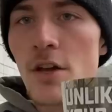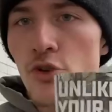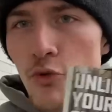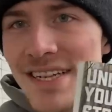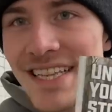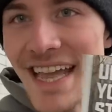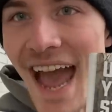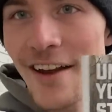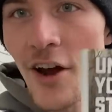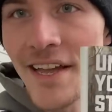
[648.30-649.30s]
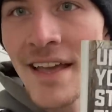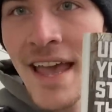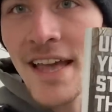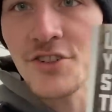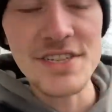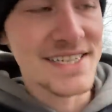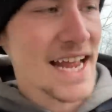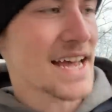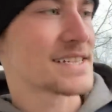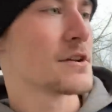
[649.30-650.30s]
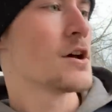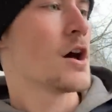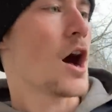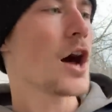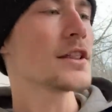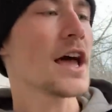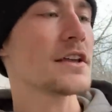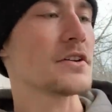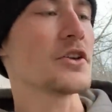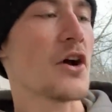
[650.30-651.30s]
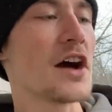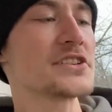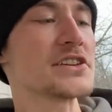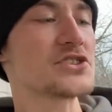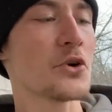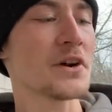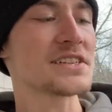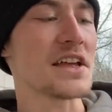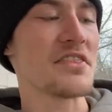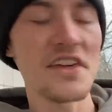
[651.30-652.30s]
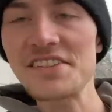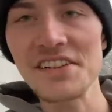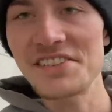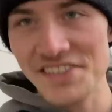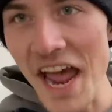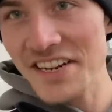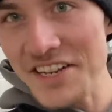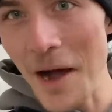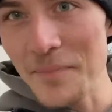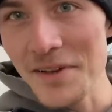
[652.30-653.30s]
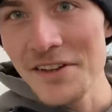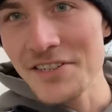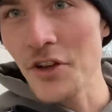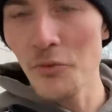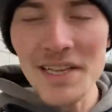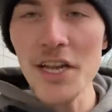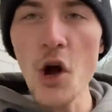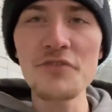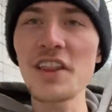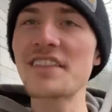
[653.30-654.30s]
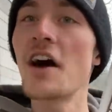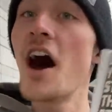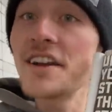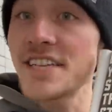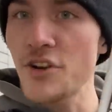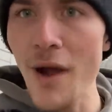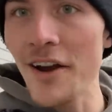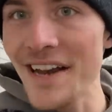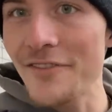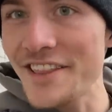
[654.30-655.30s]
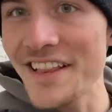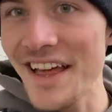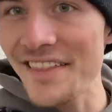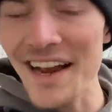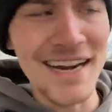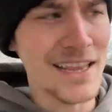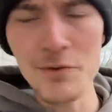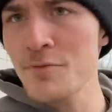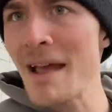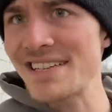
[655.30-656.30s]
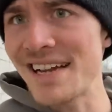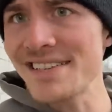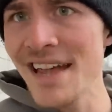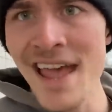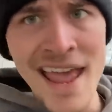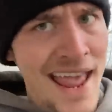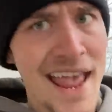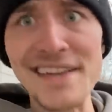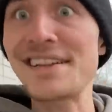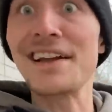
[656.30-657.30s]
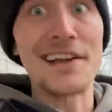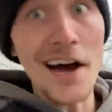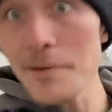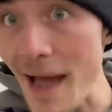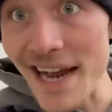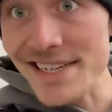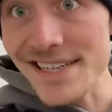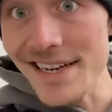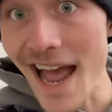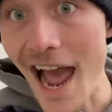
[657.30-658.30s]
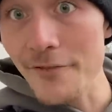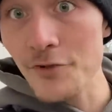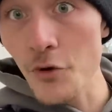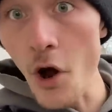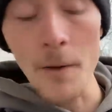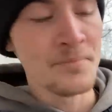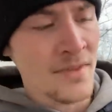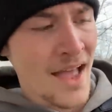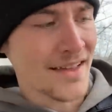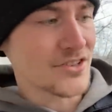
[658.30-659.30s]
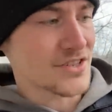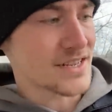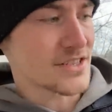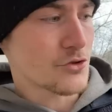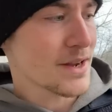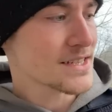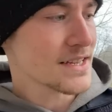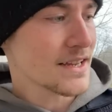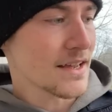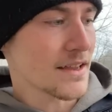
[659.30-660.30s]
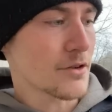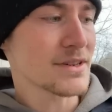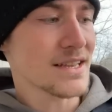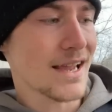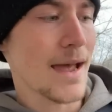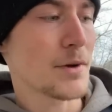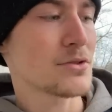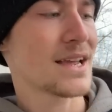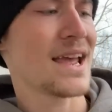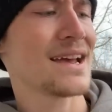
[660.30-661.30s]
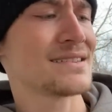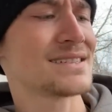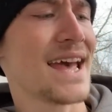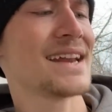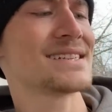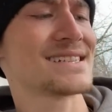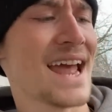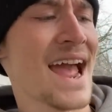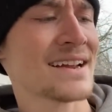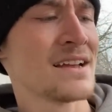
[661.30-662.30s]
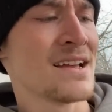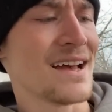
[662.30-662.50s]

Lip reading: grizzly ad on it. It just says, unlike your hunting stories, this stacks up. So they're really going for like the hunting crowd and everything like that kind of thing, which makes sense. It's a gun magazine after all. And then it just says grizzly, the grizzly camo can 10 stack,